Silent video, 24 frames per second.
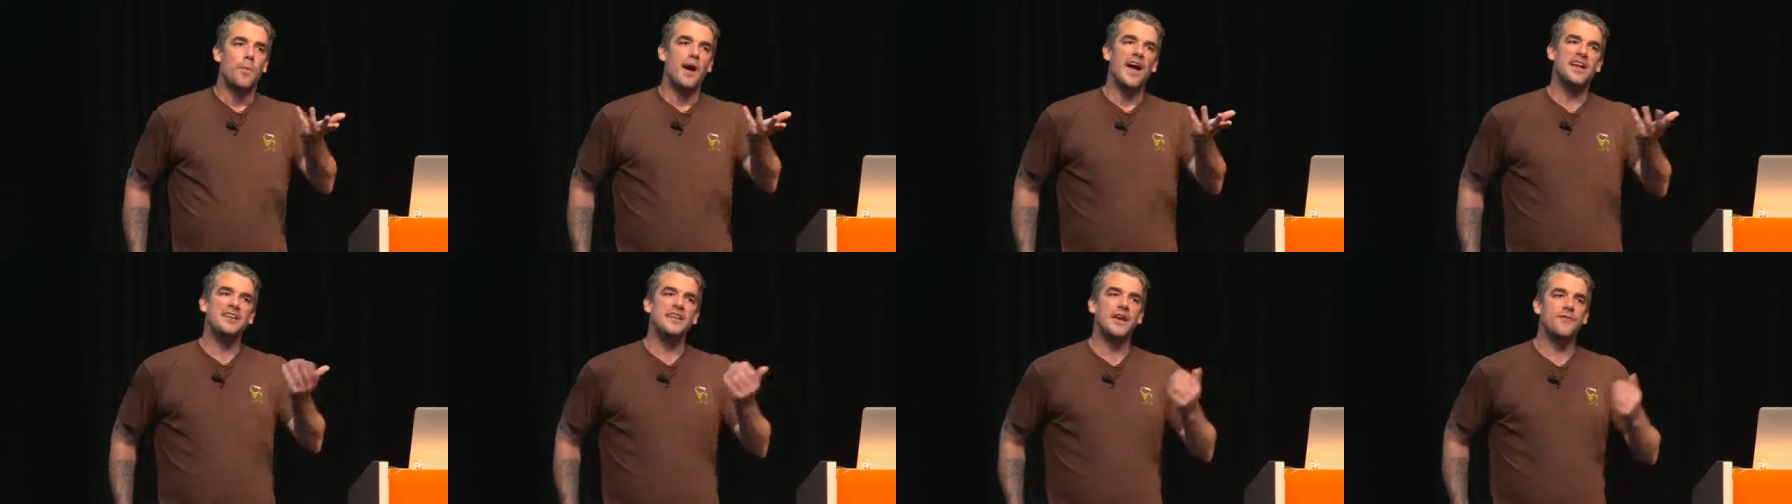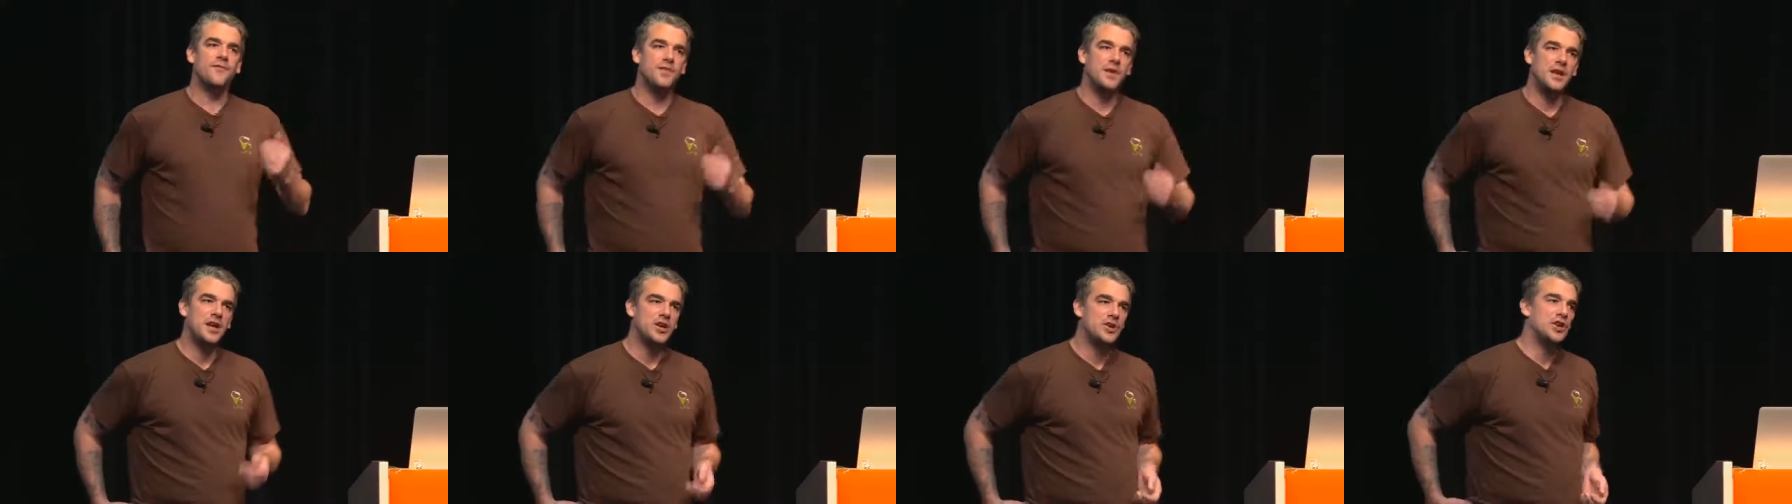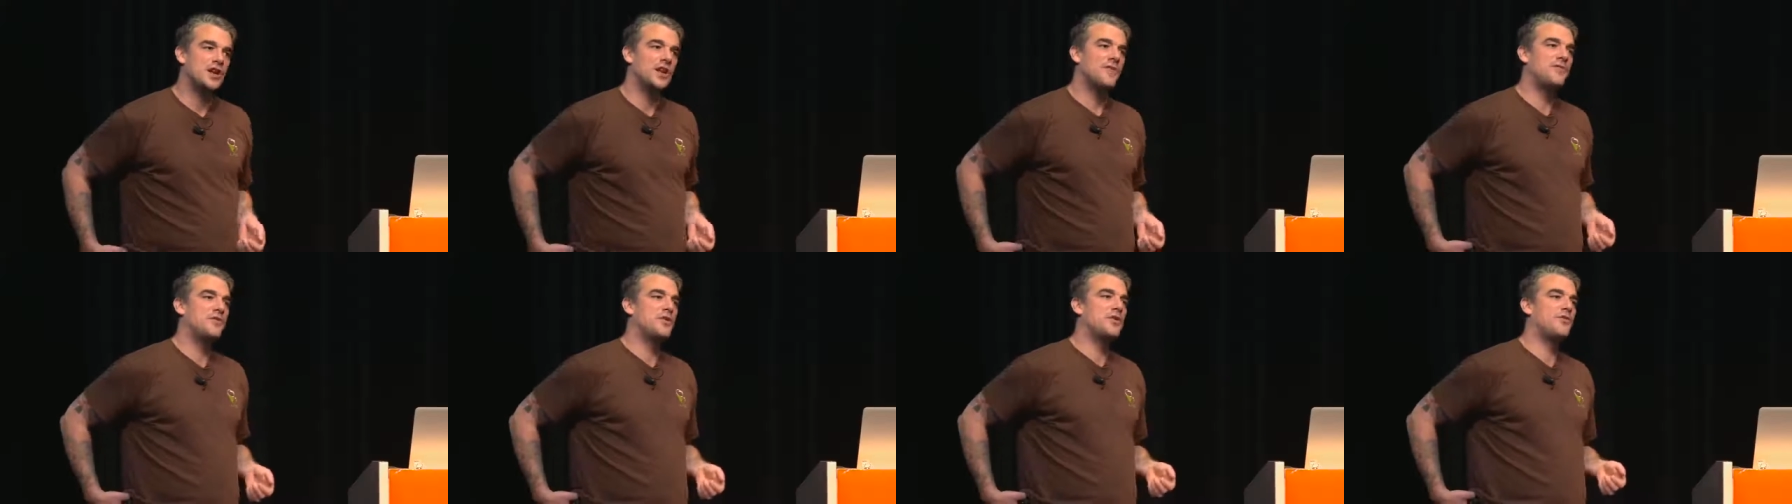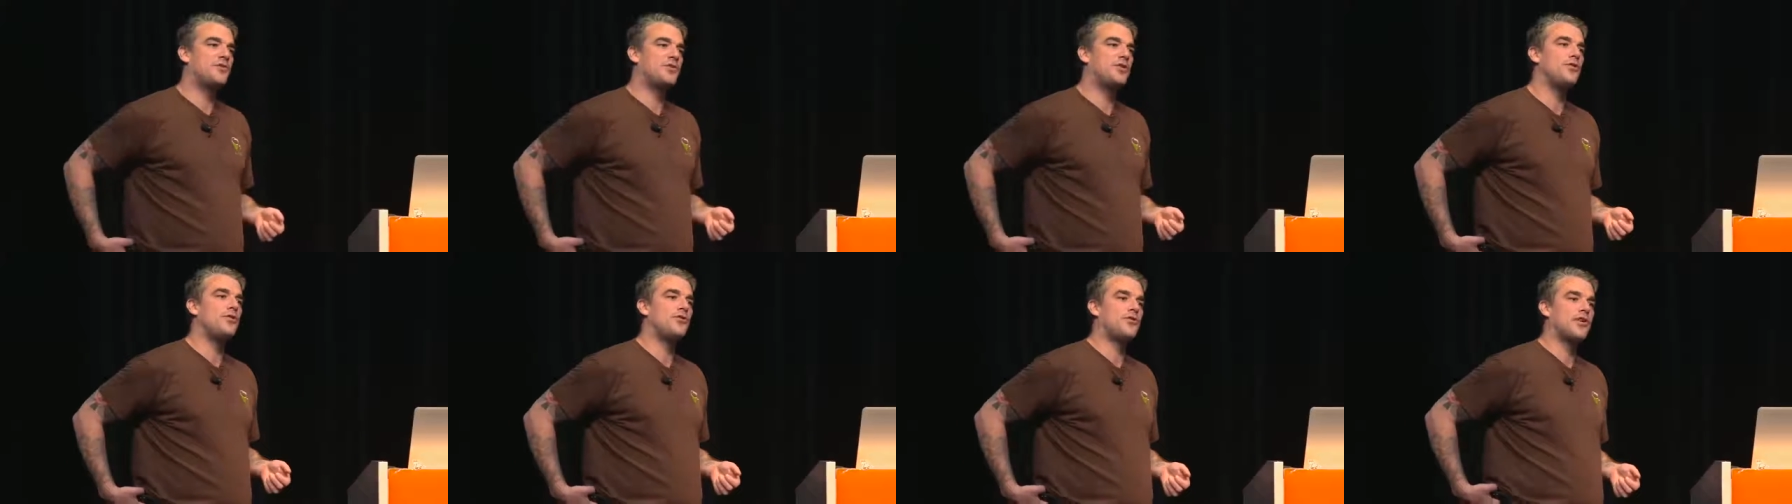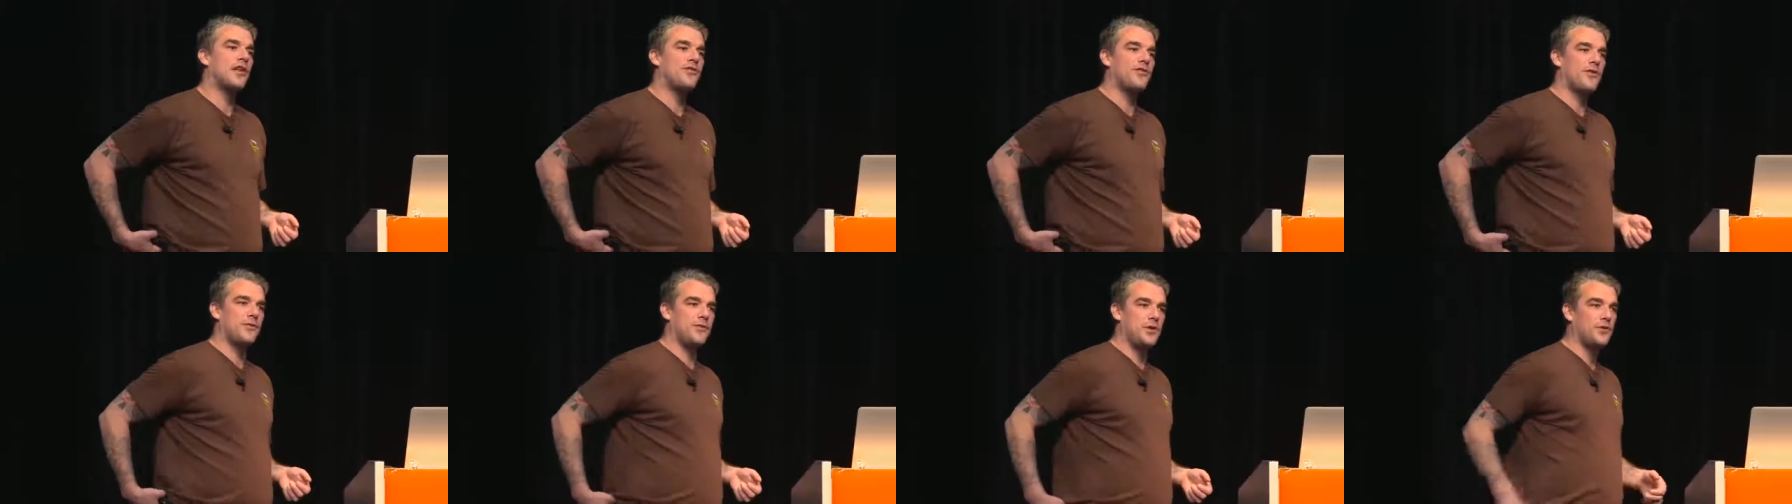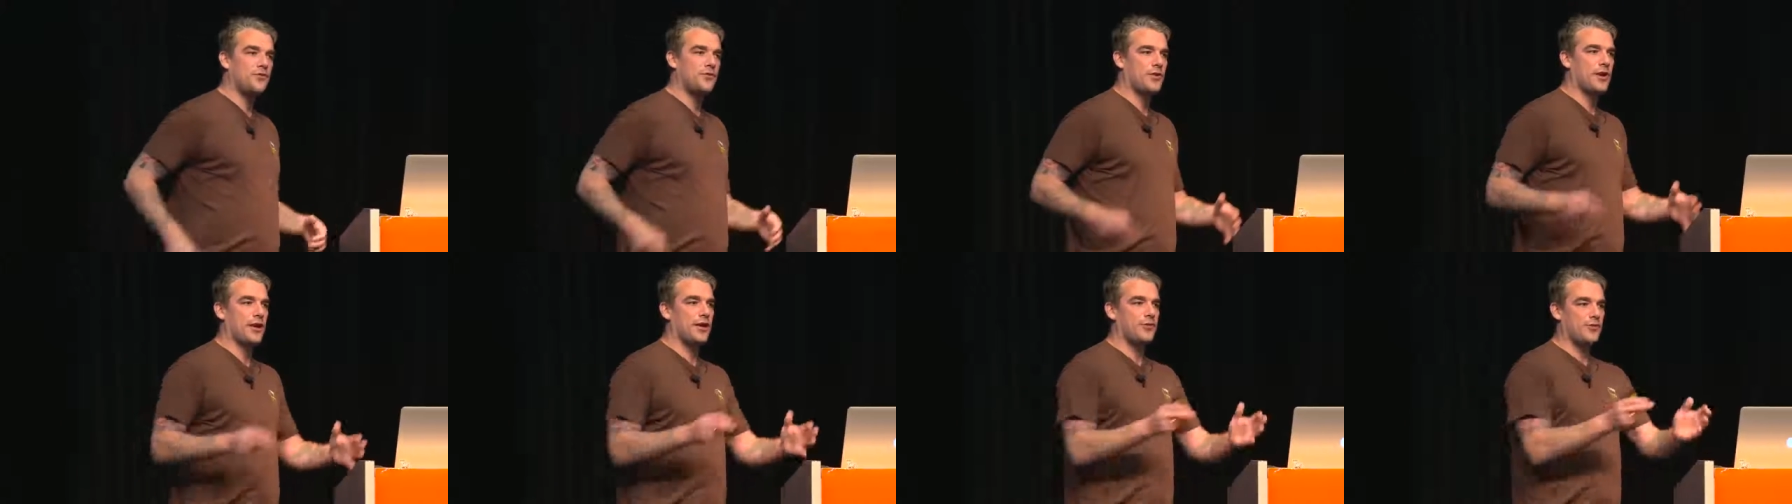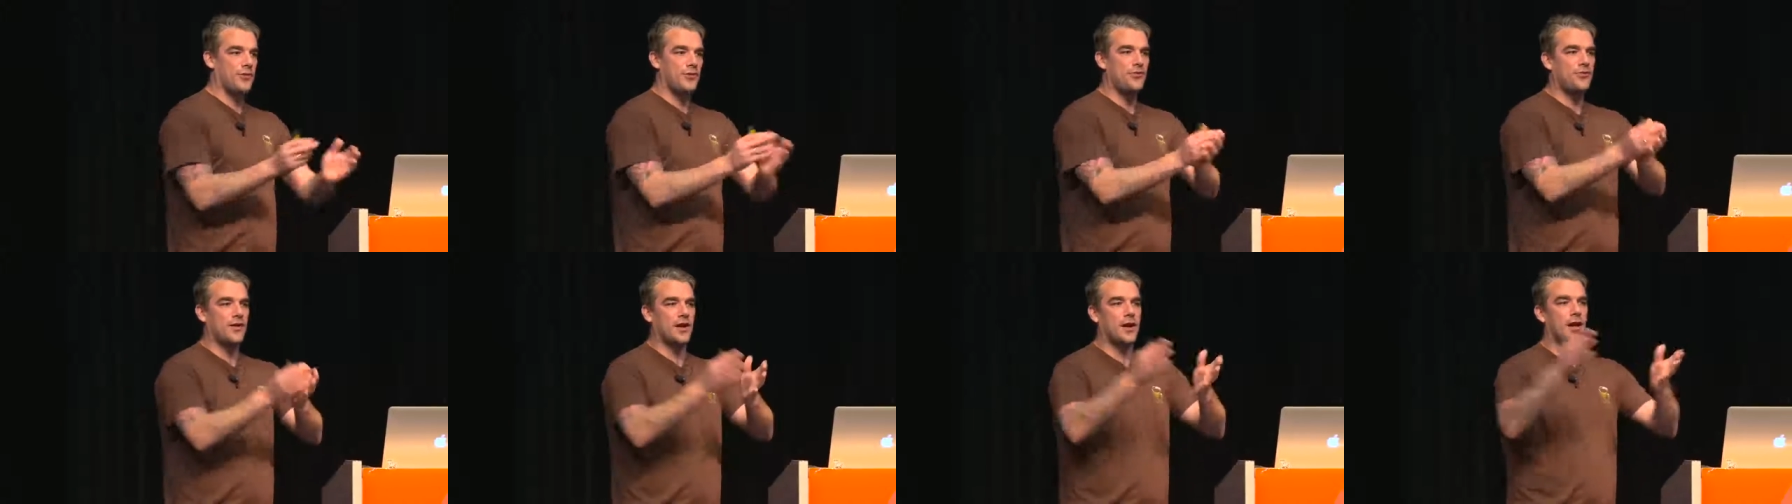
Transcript: By definition, if you have two sets of use cases